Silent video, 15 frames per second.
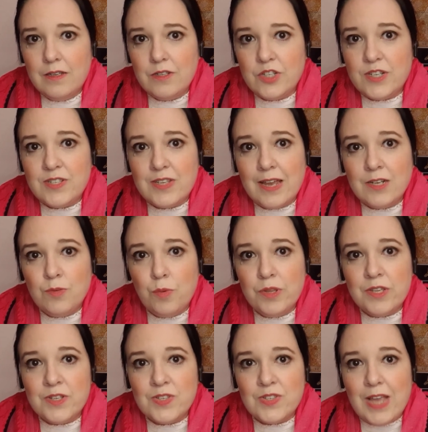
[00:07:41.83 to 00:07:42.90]
she said
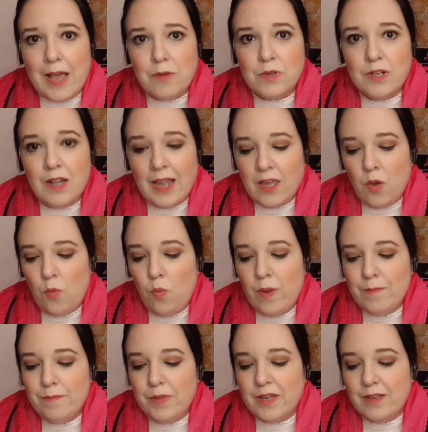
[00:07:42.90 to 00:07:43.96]
with a sound like a
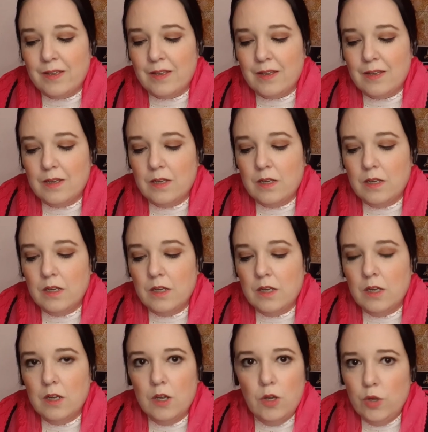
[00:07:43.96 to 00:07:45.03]
whimper.
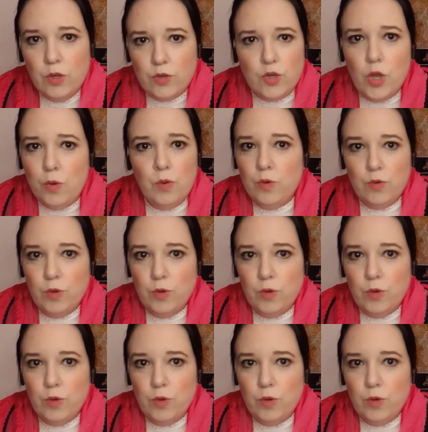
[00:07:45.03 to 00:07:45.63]
No,